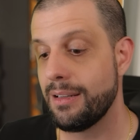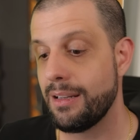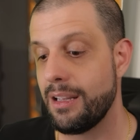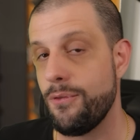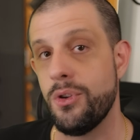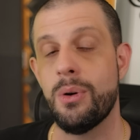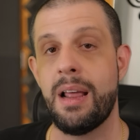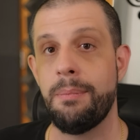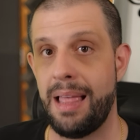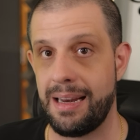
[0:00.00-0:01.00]
if you don't
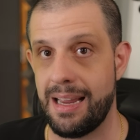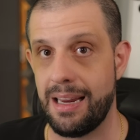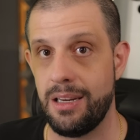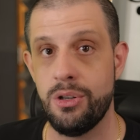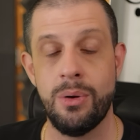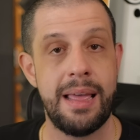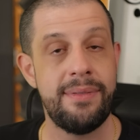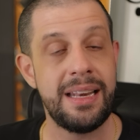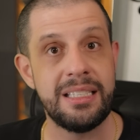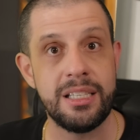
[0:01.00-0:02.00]
have Black Knight, you don't have
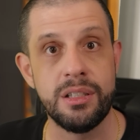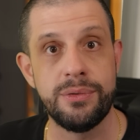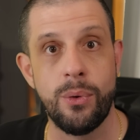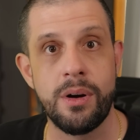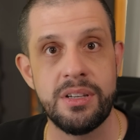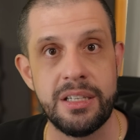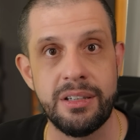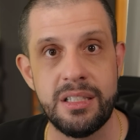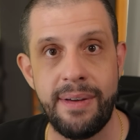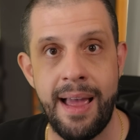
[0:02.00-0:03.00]
any Series 4 or Series 5